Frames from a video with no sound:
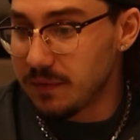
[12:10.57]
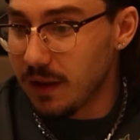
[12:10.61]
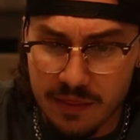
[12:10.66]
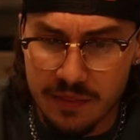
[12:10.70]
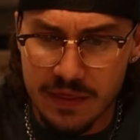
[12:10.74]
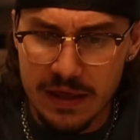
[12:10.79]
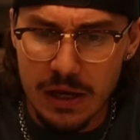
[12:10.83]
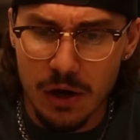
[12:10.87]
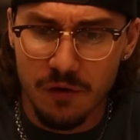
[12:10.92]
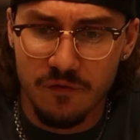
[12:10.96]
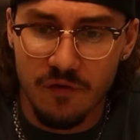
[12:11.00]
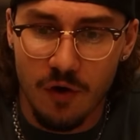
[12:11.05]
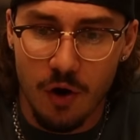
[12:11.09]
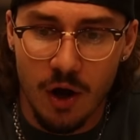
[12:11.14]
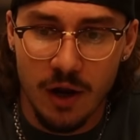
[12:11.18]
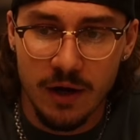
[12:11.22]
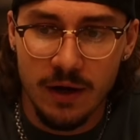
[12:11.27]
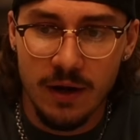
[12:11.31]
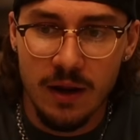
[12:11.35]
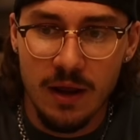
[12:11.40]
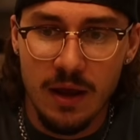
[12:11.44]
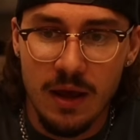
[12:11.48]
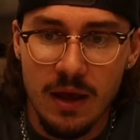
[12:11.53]
Theo
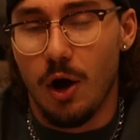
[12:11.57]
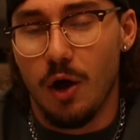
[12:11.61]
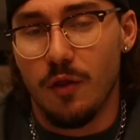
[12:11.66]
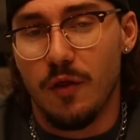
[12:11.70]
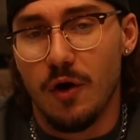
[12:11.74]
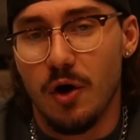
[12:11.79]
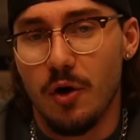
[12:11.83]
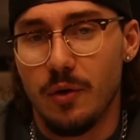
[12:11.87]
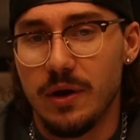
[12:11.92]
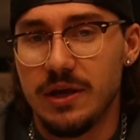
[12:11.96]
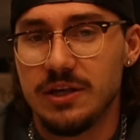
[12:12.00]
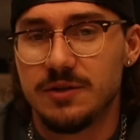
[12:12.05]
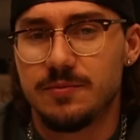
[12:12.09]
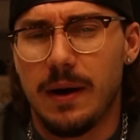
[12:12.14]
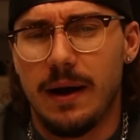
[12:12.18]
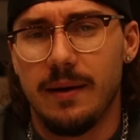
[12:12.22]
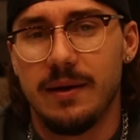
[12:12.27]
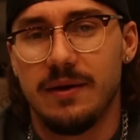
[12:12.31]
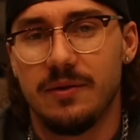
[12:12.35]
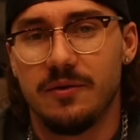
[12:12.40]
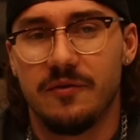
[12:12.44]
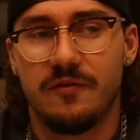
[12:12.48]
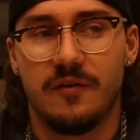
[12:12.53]
Vaughn, although he's
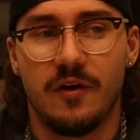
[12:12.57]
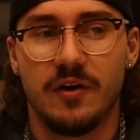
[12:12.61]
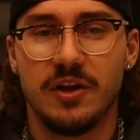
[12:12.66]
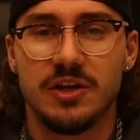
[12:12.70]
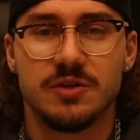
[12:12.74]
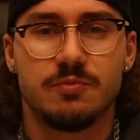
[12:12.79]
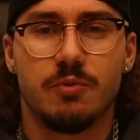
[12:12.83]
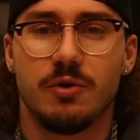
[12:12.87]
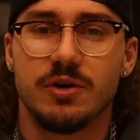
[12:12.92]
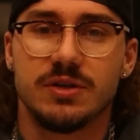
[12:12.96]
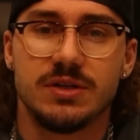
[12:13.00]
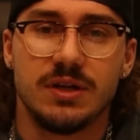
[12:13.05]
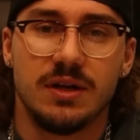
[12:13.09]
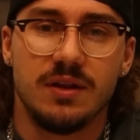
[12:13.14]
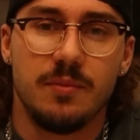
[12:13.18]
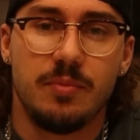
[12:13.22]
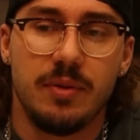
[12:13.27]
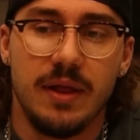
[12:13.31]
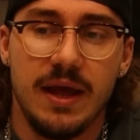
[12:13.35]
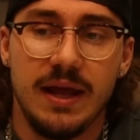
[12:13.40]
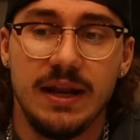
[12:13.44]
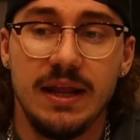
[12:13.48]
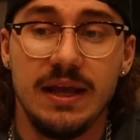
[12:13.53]
probably the funniest person on
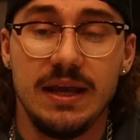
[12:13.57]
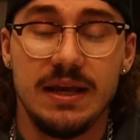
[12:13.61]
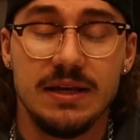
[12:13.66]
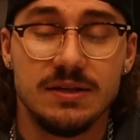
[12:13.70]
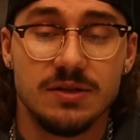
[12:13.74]
the planet,